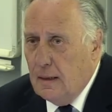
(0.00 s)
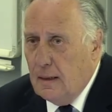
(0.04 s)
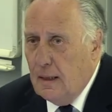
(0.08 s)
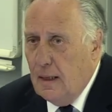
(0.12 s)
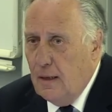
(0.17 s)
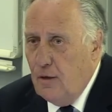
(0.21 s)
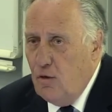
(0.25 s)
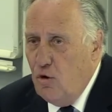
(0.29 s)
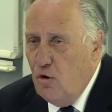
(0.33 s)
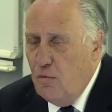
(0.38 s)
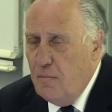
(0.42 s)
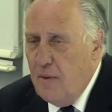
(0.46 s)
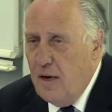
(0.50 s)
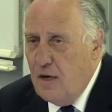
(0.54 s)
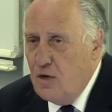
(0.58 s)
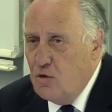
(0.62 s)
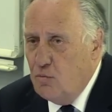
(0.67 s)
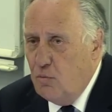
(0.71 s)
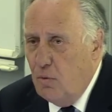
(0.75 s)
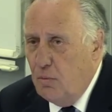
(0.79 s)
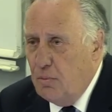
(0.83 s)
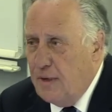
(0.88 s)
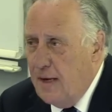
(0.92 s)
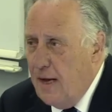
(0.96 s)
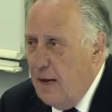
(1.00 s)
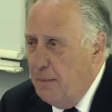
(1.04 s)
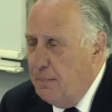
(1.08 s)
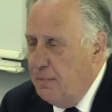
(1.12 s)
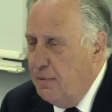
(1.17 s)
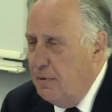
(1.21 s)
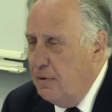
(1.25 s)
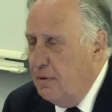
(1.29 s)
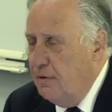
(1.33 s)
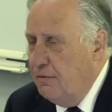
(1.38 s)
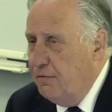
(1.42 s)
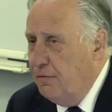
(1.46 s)
Can you imagine what would
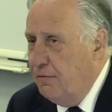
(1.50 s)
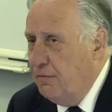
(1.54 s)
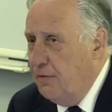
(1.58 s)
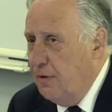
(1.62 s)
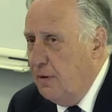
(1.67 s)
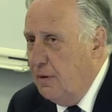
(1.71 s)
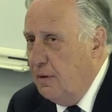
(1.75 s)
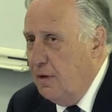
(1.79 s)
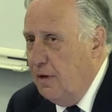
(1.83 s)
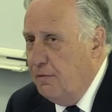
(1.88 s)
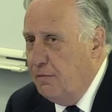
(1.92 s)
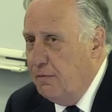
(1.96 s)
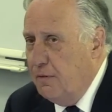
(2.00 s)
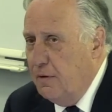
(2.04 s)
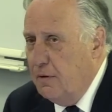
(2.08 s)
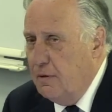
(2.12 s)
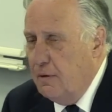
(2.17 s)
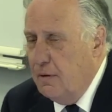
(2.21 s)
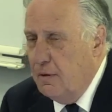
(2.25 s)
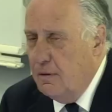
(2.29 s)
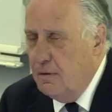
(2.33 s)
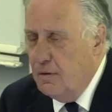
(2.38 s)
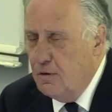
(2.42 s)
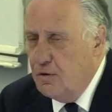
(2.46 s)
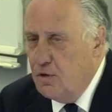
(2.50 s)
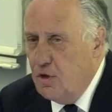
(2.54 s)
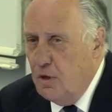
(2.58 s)
happen if the